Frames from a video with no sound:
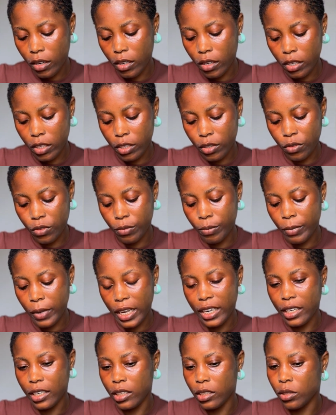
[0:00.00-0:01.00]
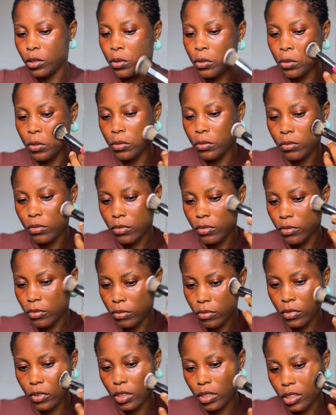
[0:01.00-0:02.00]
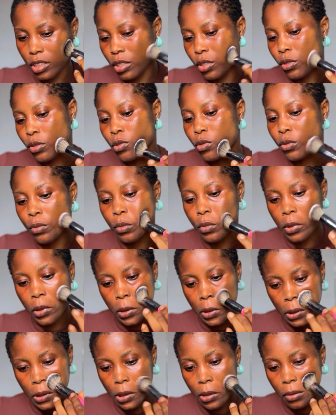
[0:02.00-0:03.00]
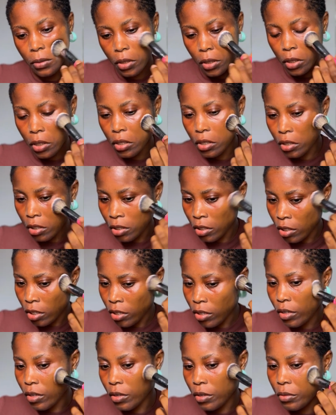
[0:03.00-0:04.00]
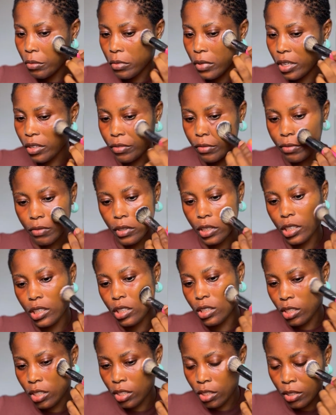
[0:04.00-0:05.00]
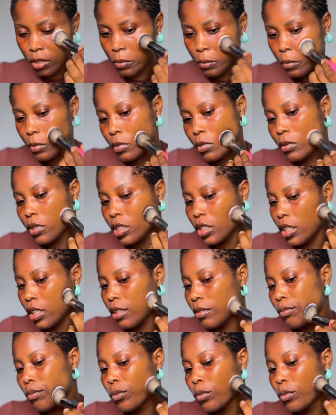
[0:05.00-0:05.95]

little by little, nothing too much on my face. See,